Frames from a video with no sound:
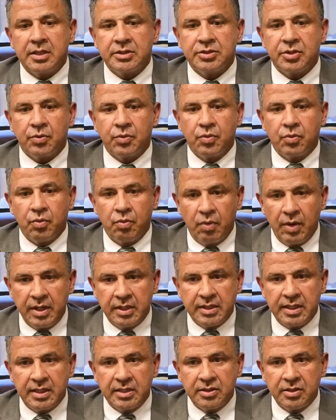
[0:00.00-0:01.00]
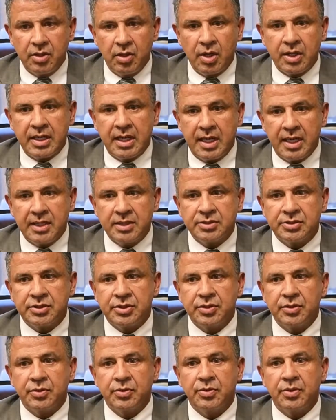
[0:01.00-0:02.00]
really look
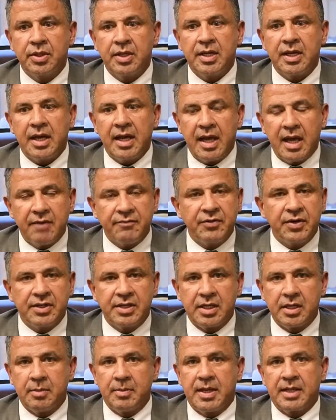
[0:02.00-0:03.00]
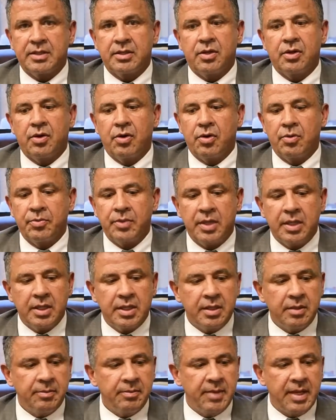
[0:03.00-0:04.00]
into everything about the home.
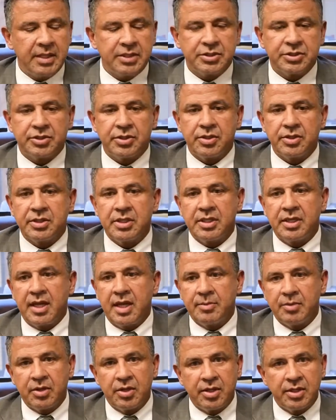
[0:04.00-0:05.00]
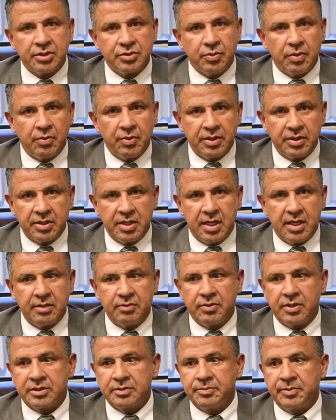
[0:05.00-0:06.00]
Make sure the neighborhood is what we thought
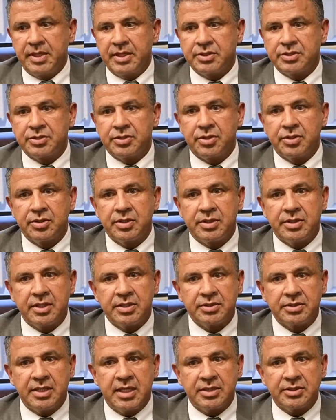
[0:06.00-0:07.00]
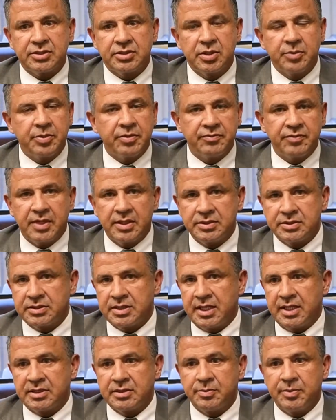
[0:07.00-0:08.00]
it was. Make sure that there's not Superfund
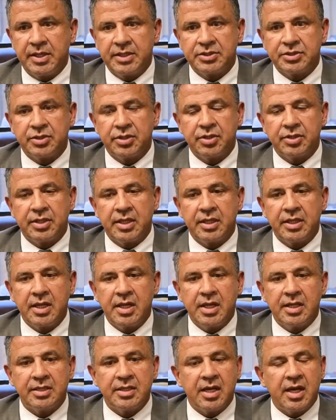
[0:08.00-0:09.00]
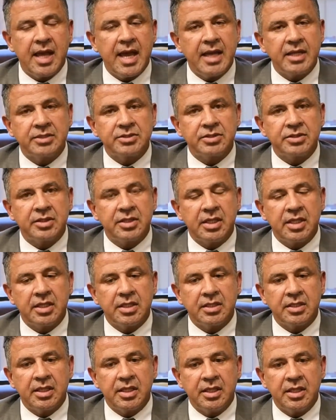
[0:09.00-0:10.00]
sites. Make sure that
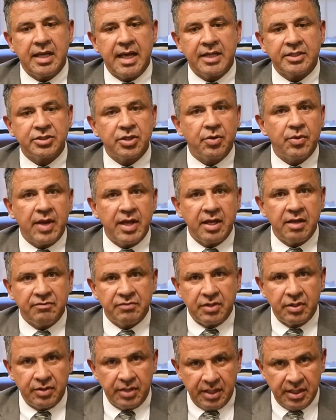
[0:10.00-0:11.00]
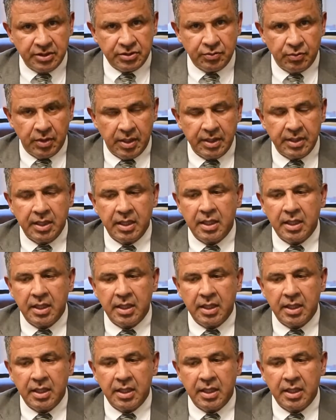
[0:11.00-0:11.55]
the HOA, if there is one,